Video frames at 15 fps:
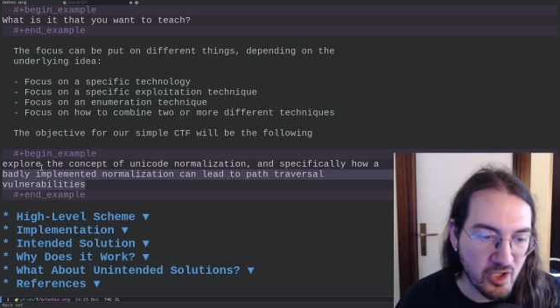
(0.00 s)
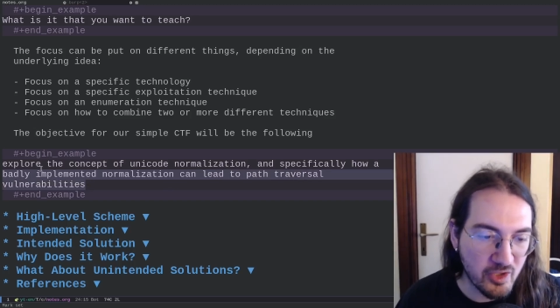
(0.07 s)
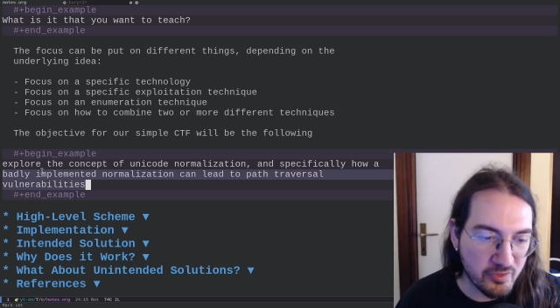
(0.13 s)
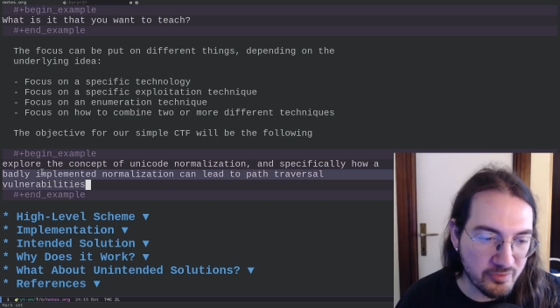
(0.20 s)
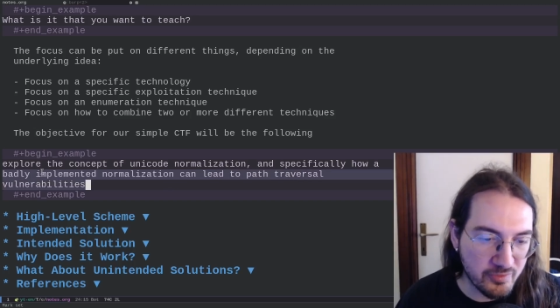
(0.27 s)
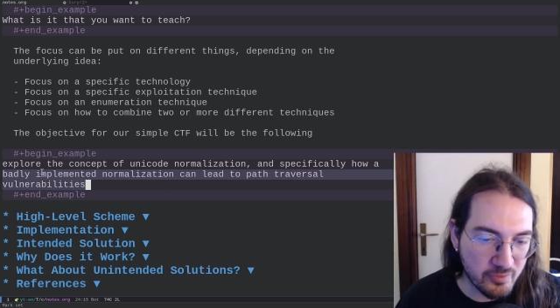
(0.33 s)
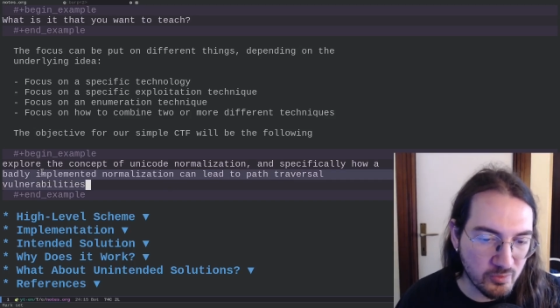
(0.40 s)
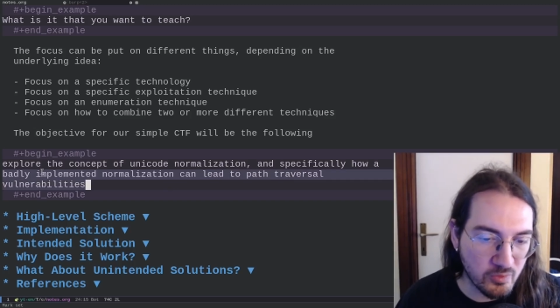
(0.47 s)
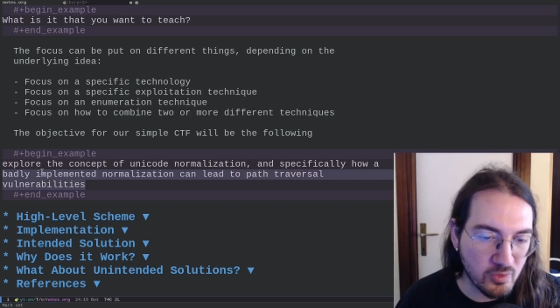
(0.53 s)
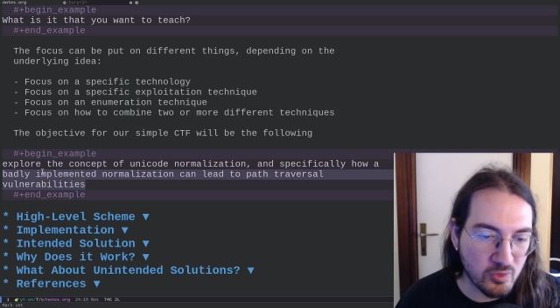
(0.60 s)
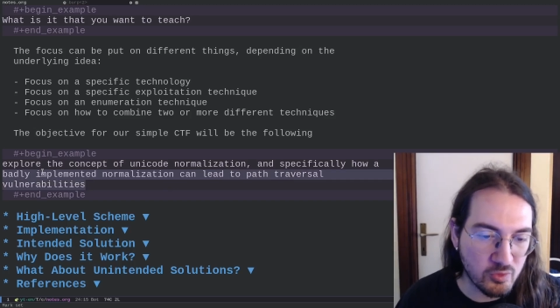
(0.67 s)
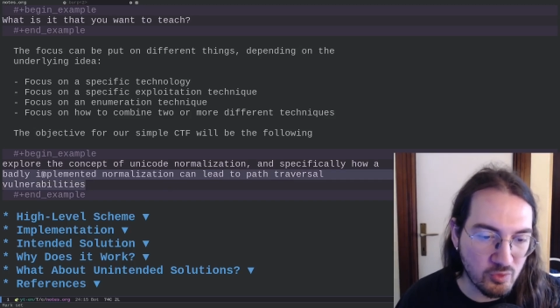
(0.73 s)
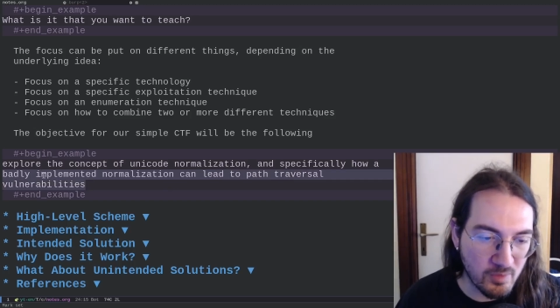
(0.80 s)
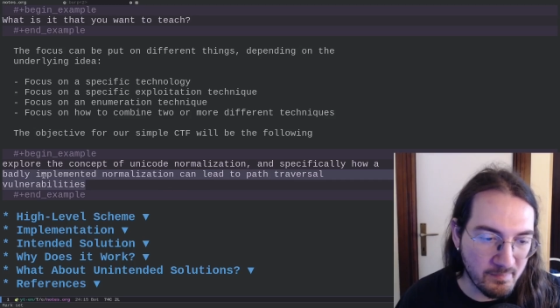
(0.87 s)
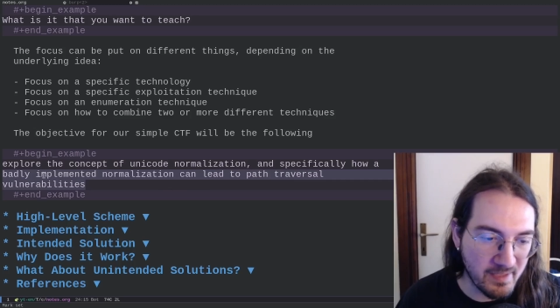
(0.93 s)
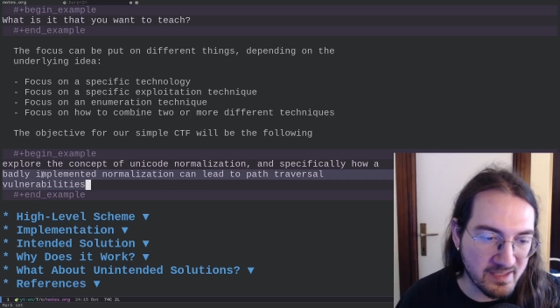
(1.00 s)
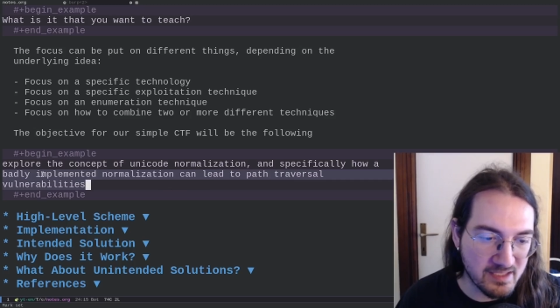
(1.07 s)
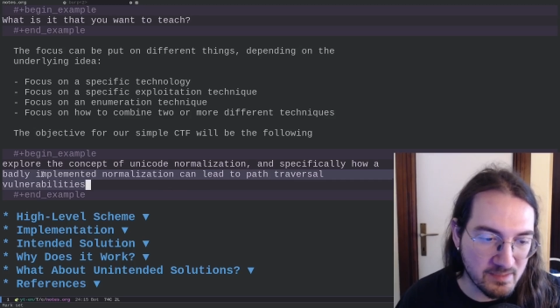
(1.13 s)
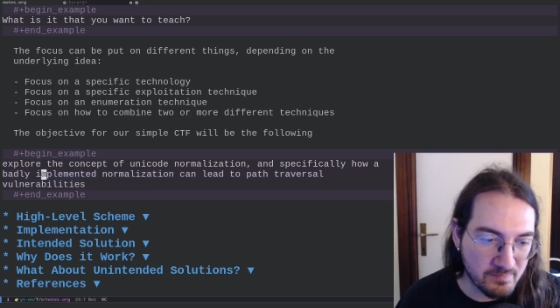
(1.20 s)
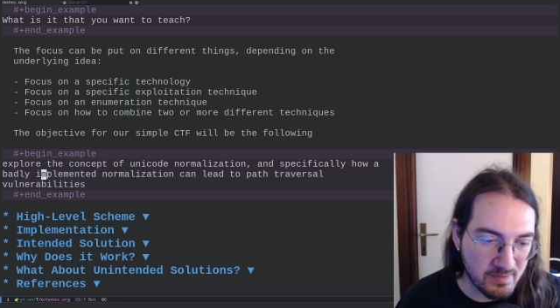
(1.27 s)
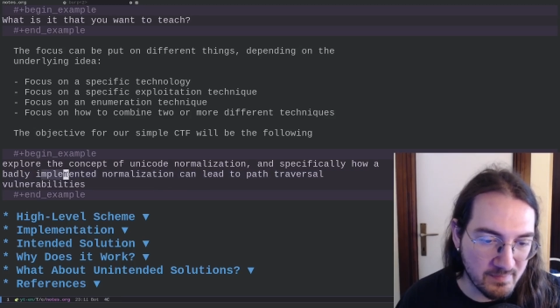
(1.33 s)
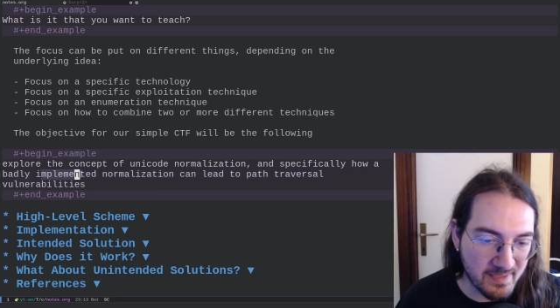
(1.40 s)
due to a
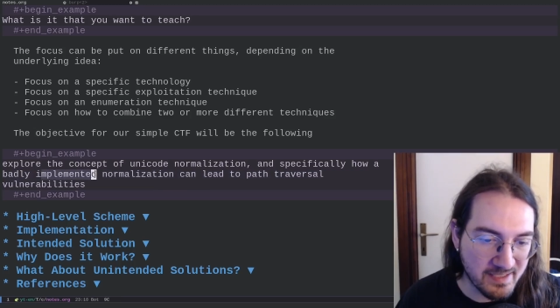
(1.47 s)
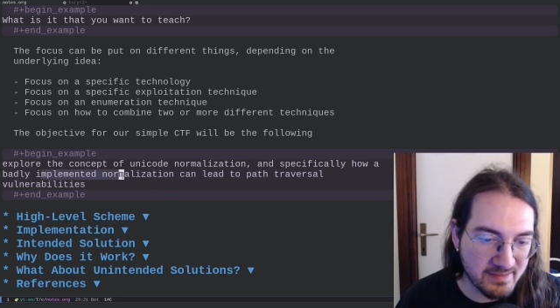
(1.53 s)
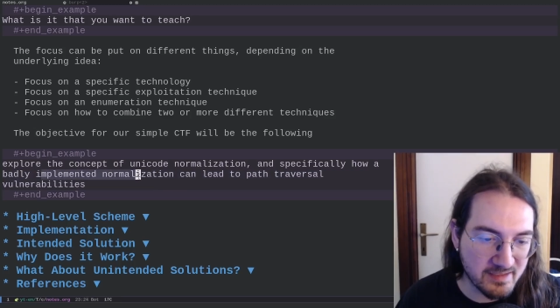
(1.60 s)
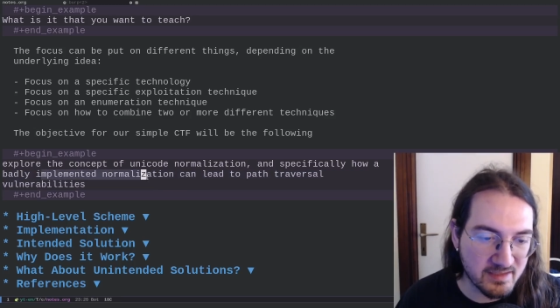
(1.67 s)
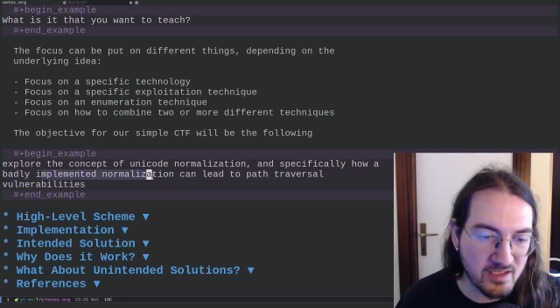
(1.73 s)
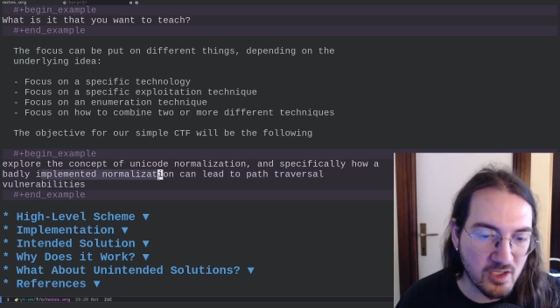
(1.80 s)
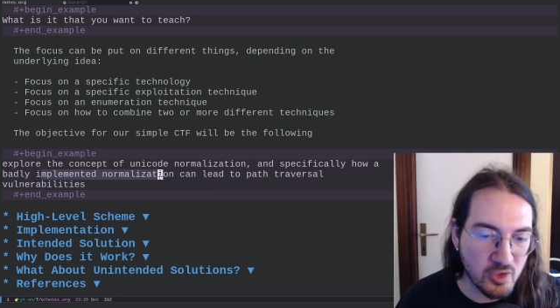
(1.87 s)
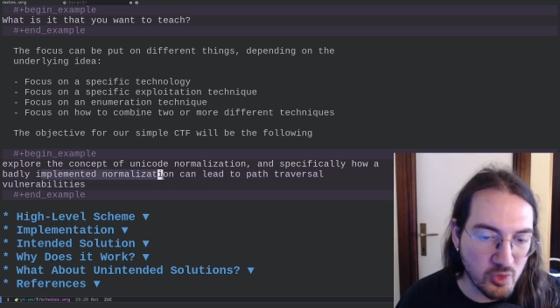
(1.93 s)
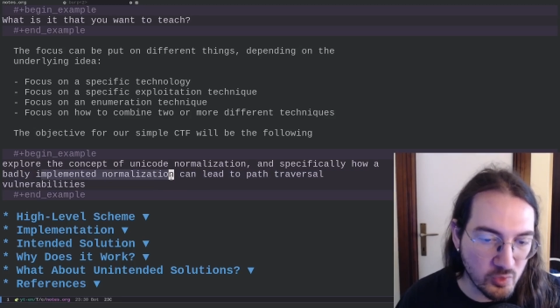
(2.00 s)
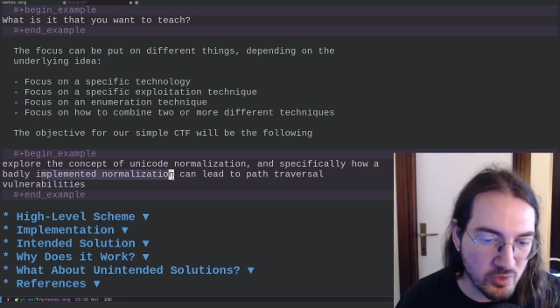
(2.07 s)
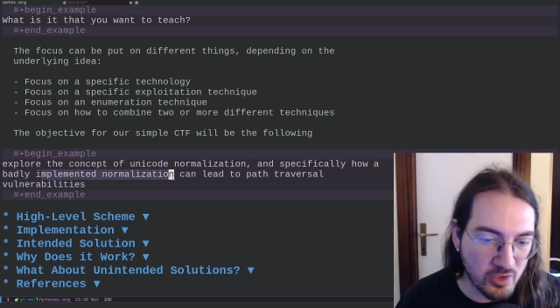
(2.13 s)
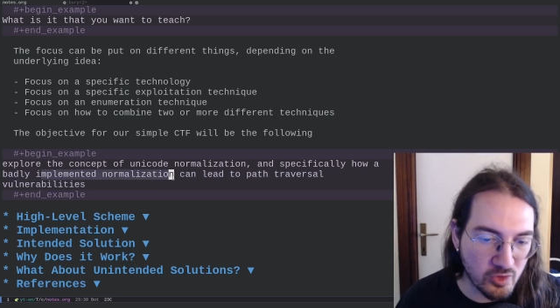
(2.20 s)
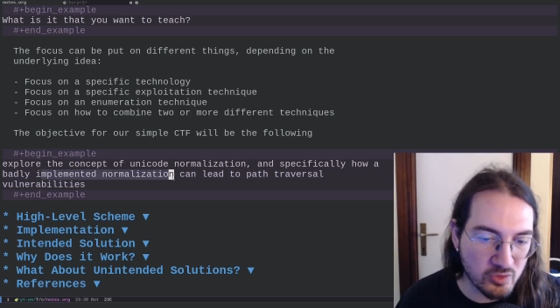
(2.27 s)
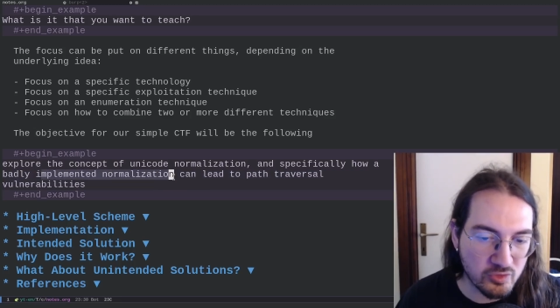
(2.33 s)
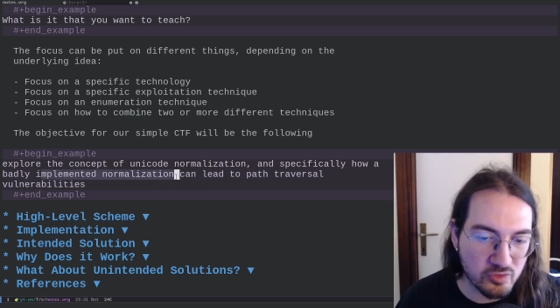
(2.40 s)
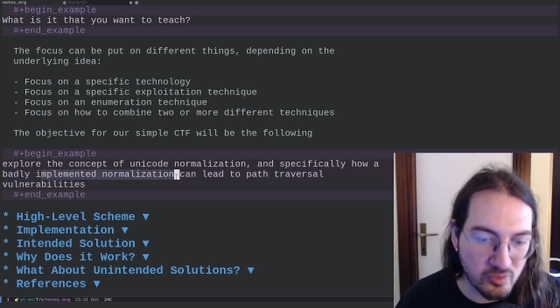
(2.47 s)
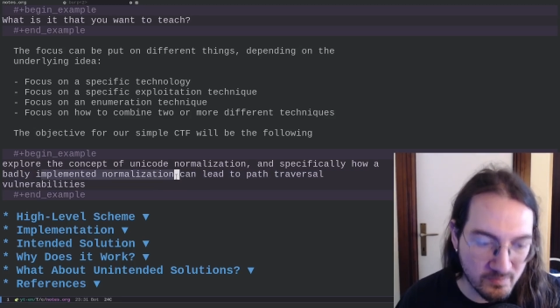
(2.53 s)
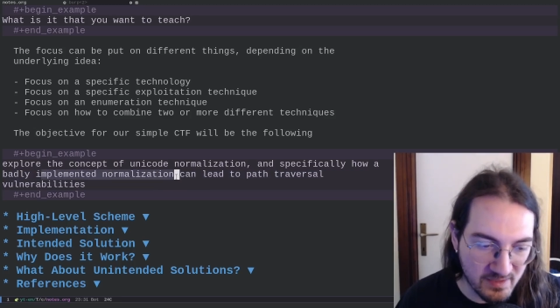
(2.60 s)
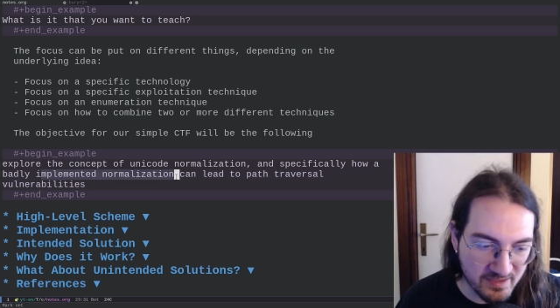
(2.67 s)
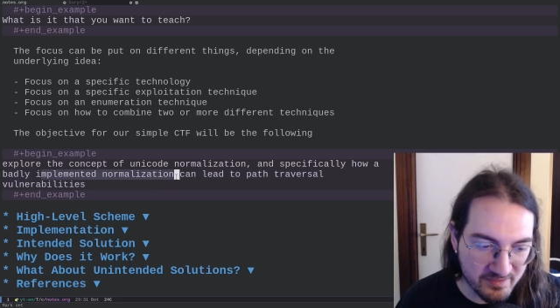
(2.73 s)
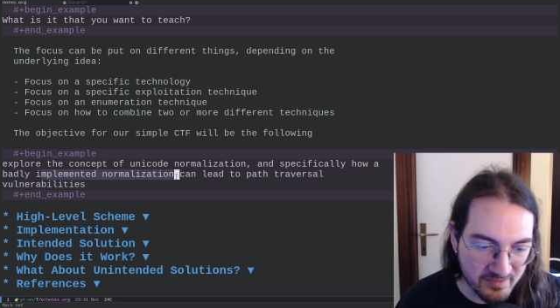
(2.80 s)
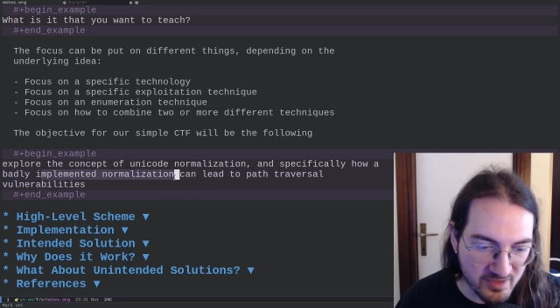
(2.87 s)
badly implemented unicode
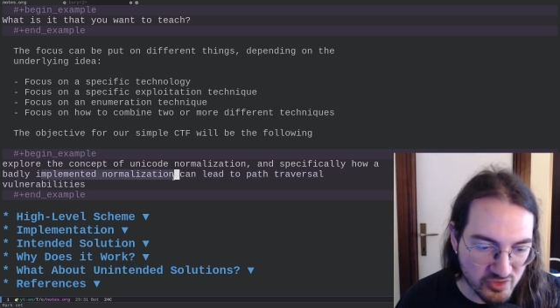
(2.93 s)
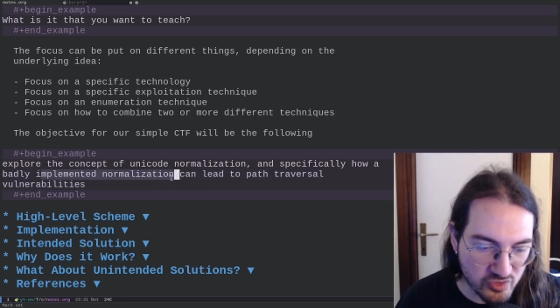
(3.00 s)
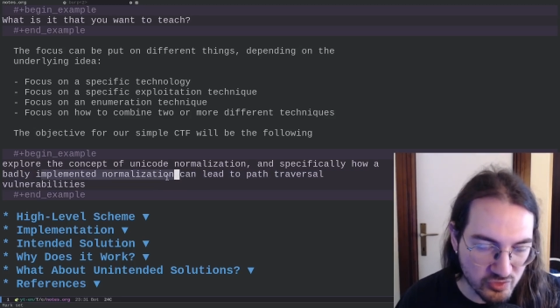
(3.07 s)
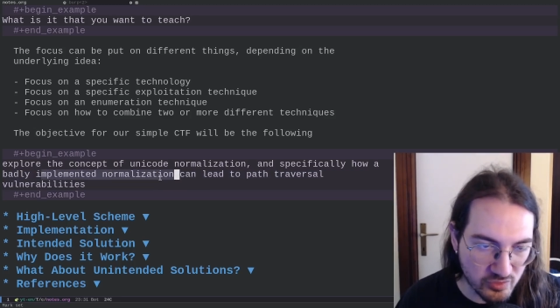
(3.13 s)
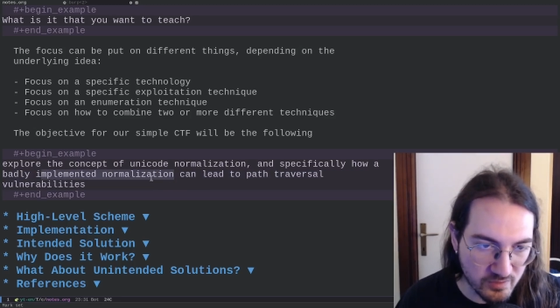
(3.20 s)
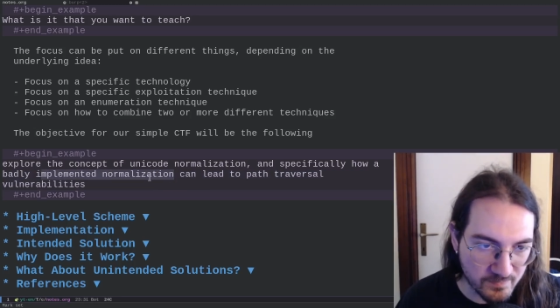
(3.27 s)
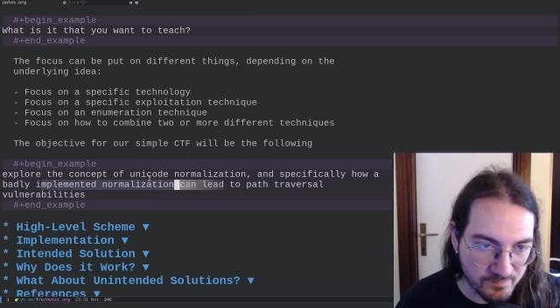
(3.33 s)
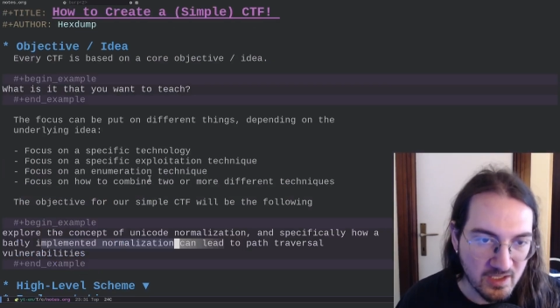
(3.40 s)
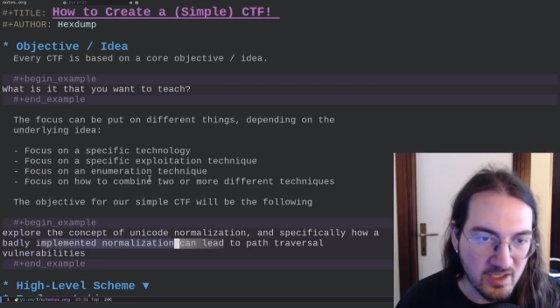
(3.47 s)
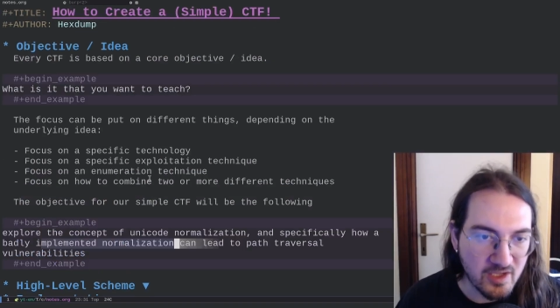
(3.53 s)
normalization.